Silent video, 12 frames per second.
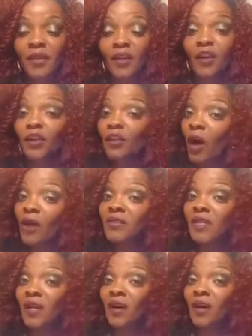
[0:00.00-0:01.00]

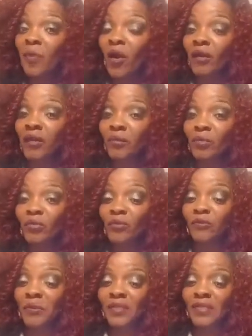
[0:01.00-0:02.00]
Clausel Park
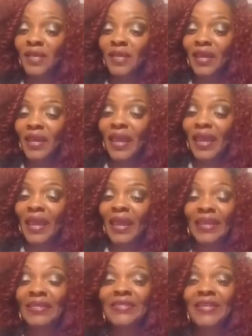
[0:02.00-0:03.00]
improvements,
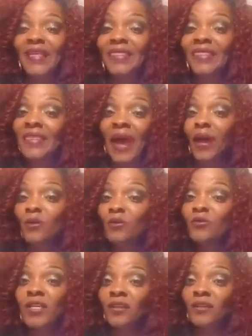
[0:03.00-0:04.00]

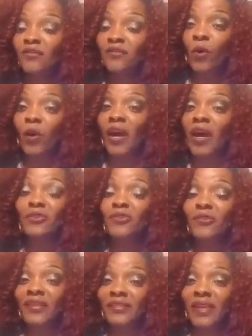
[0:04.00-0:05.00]

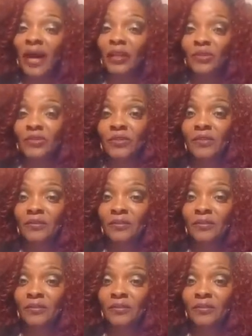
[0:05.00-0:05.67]
$8,400.